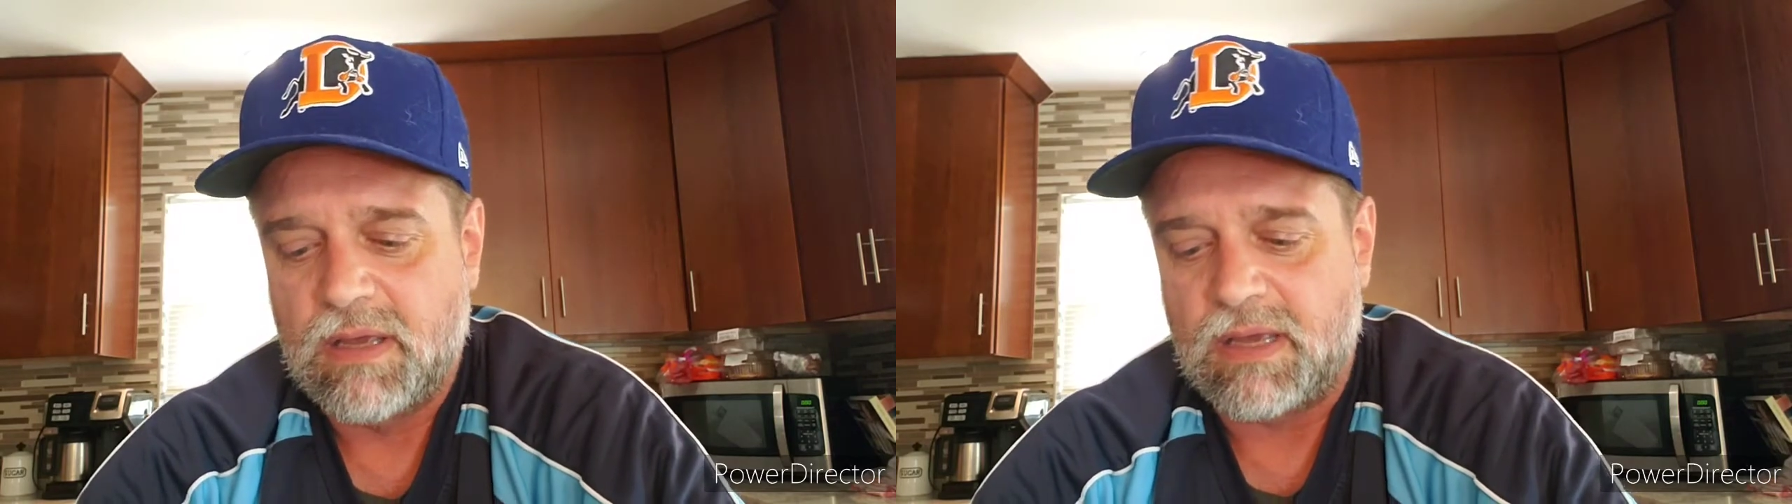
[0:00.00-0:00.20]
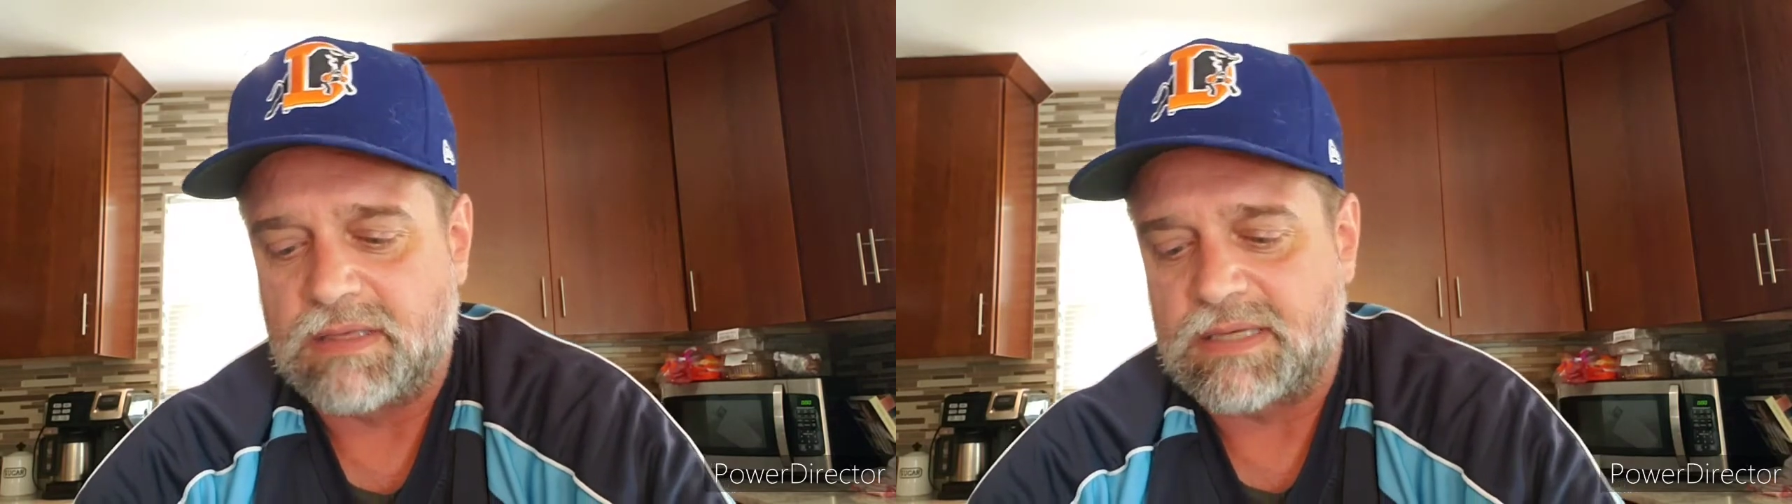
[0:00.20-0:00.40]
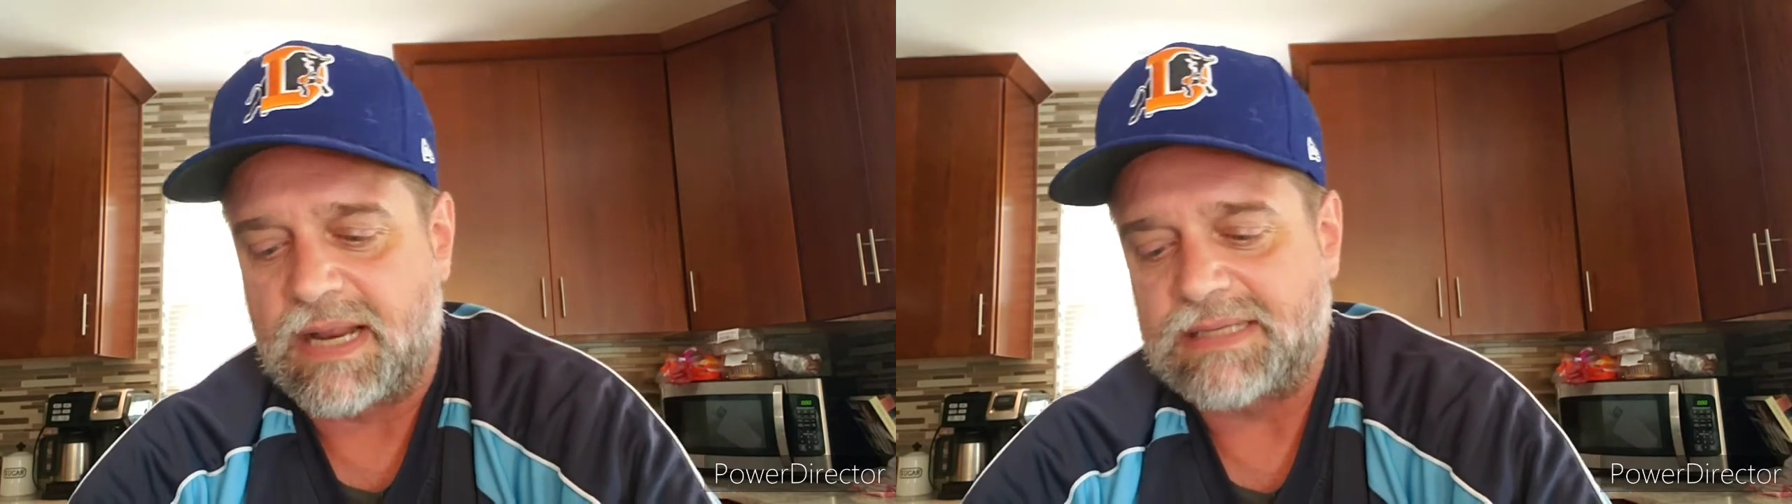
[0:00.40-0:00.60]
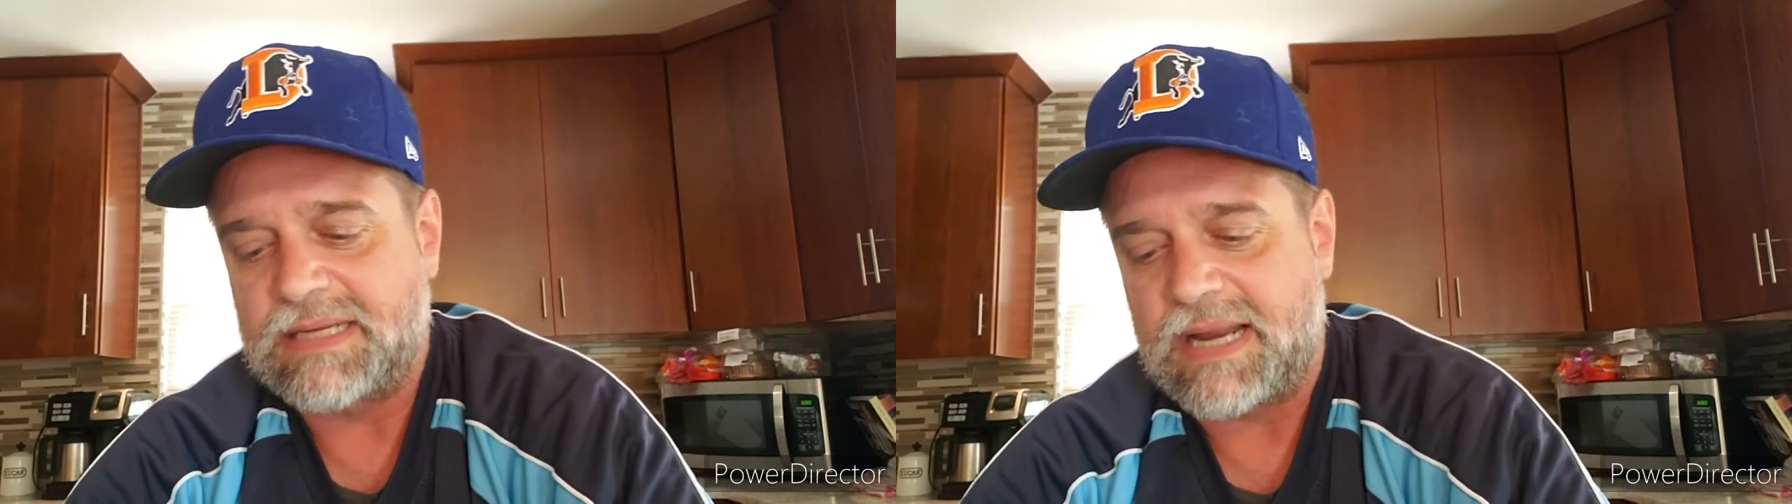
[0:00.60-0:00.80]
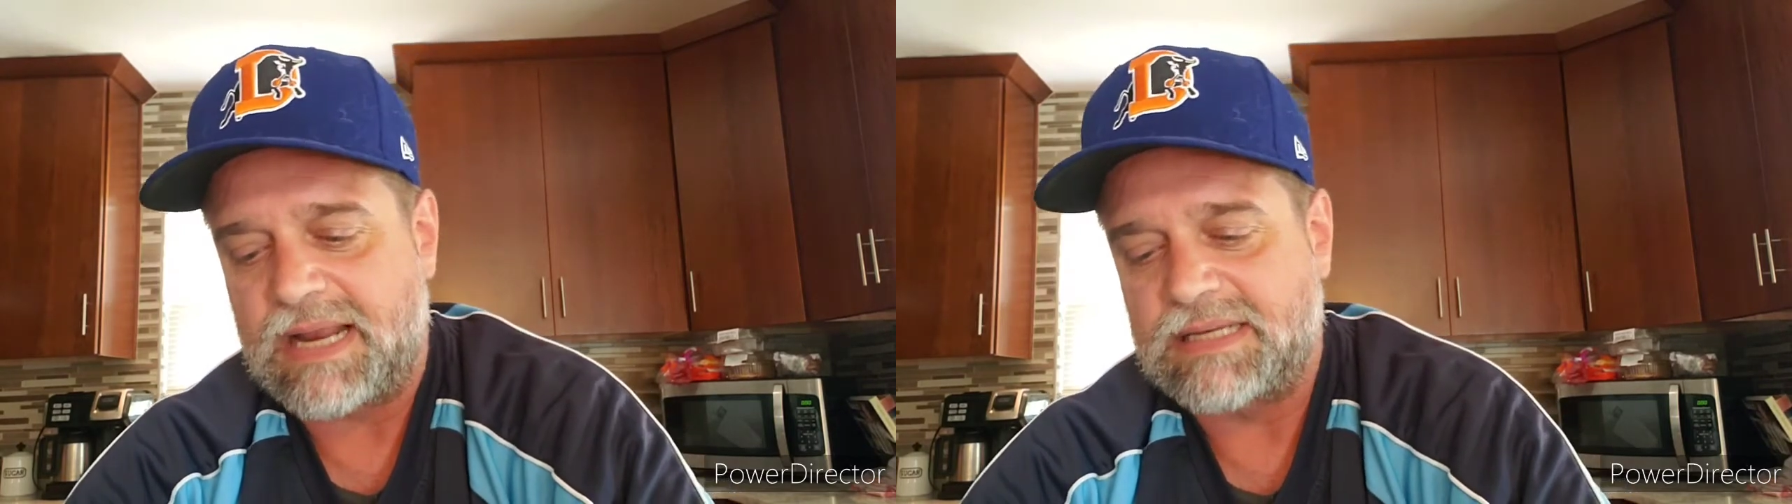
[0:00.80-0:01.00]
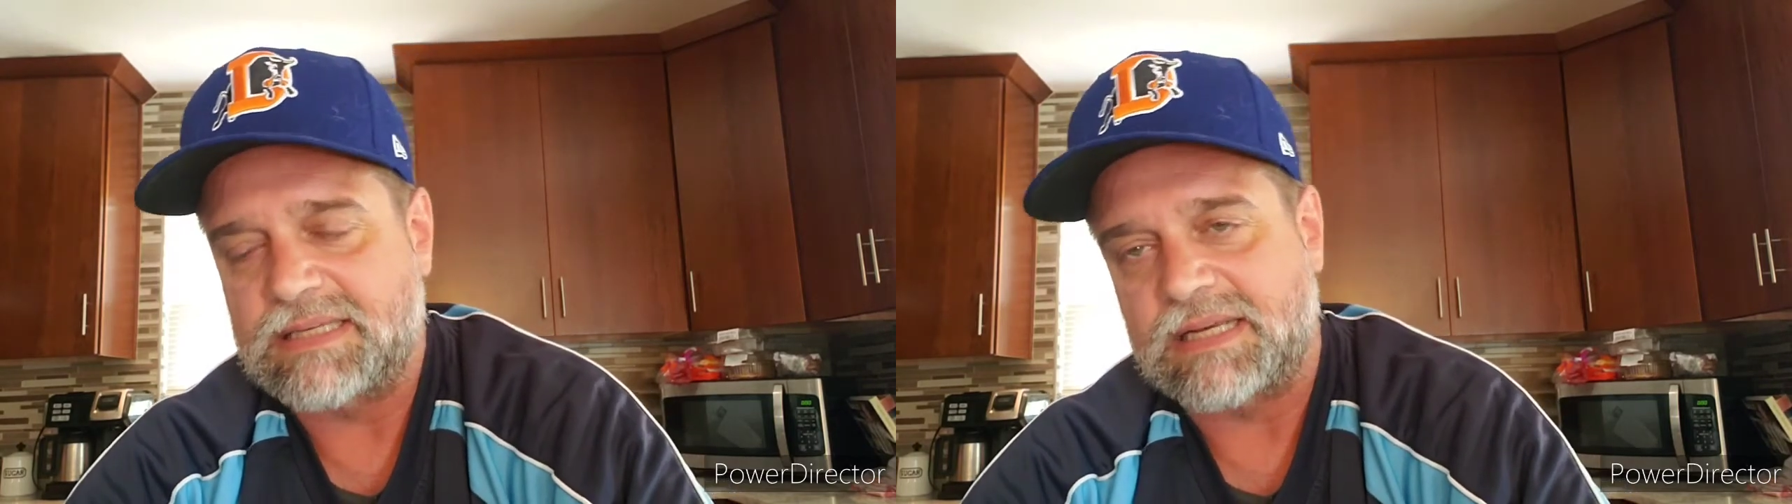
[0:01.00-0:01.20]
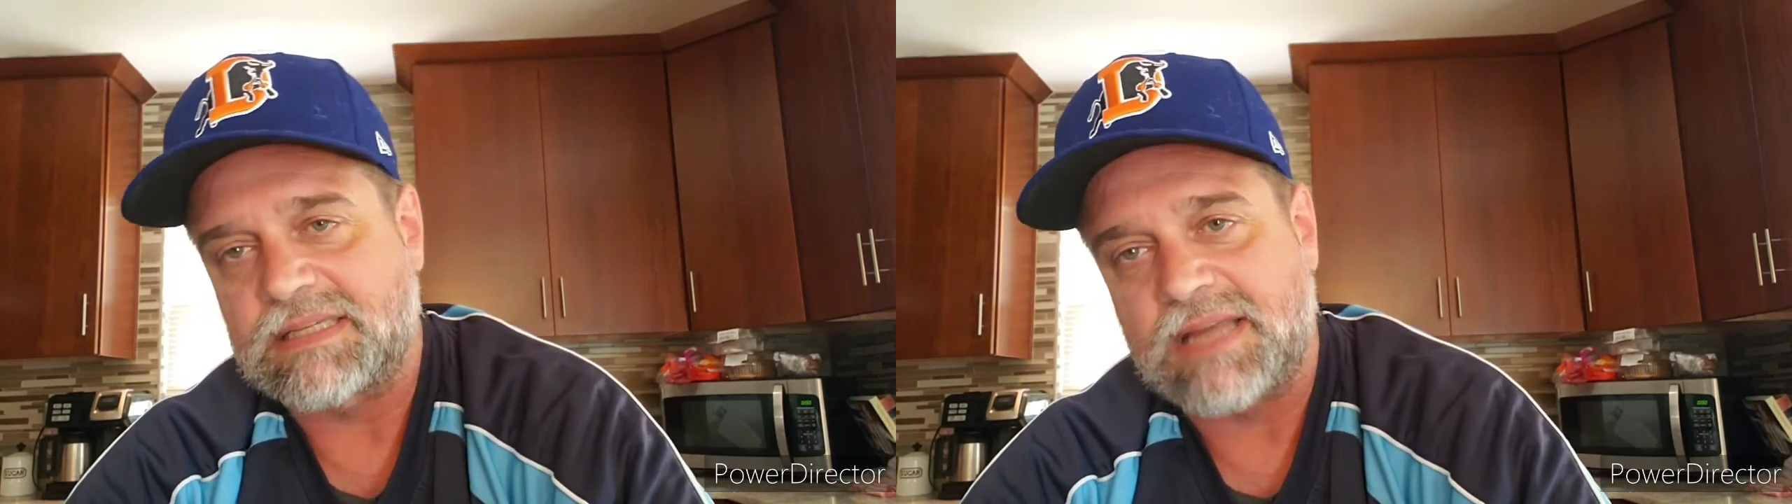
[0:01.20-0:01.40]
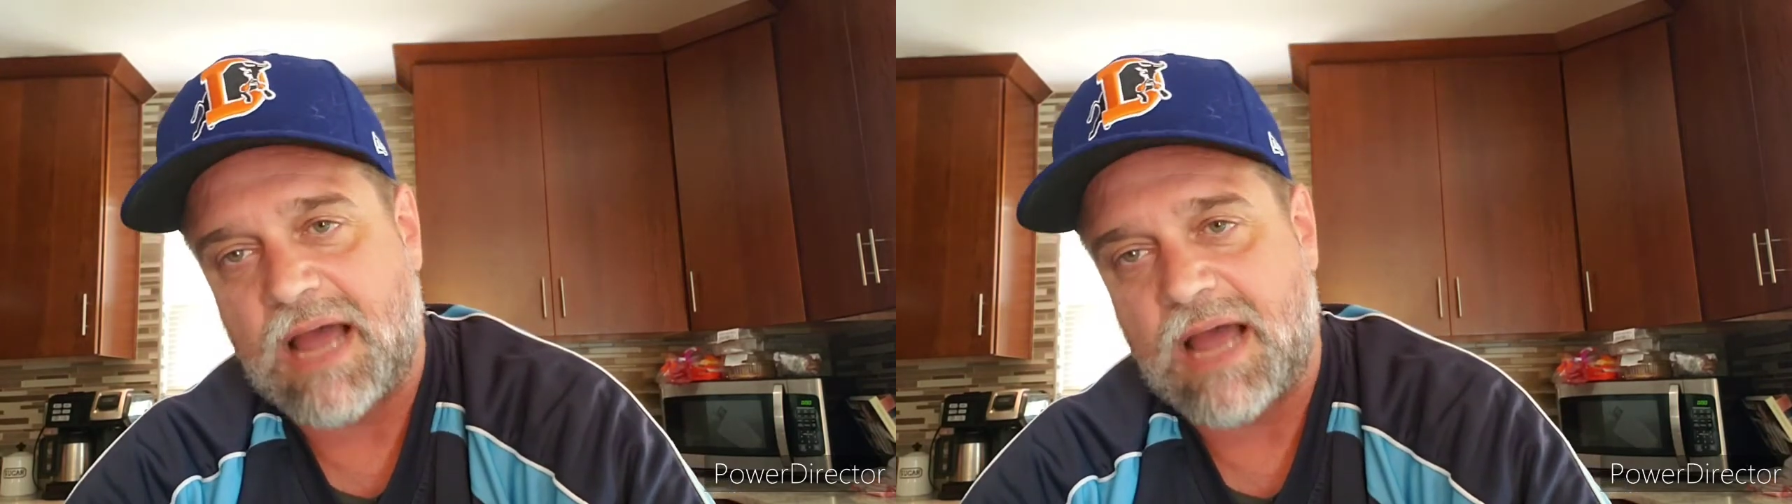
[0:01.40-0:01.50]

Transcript: is a 1986